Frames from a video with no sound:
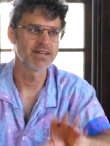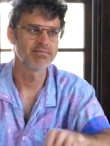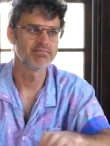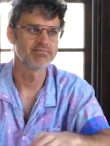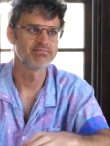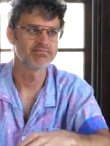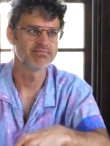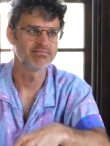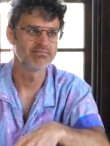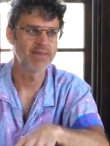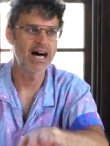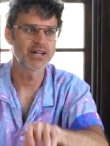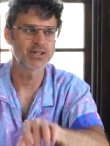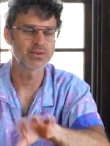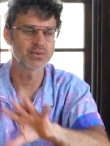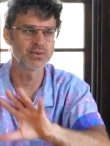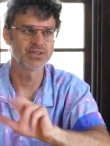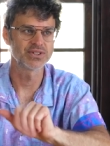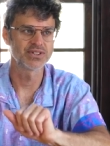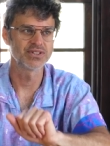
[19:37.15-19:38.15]
and
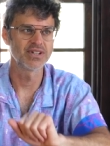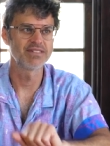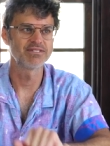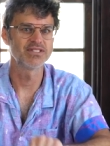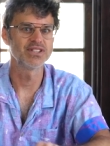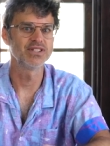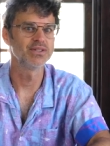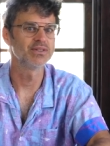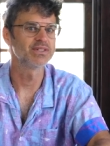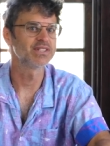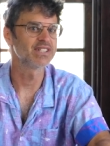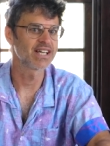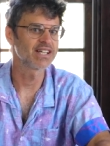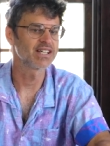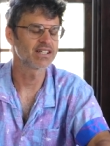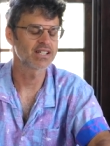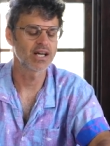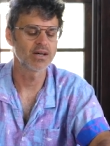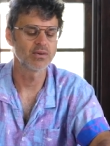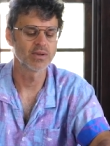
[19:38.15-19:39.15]
modules you have to use to
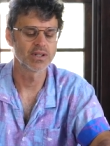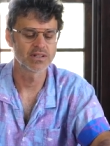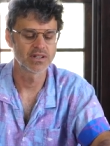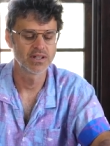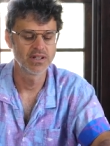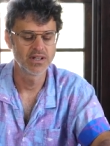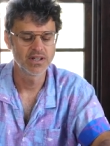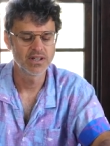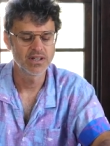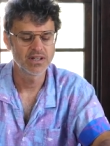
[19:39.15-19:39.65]
get it going.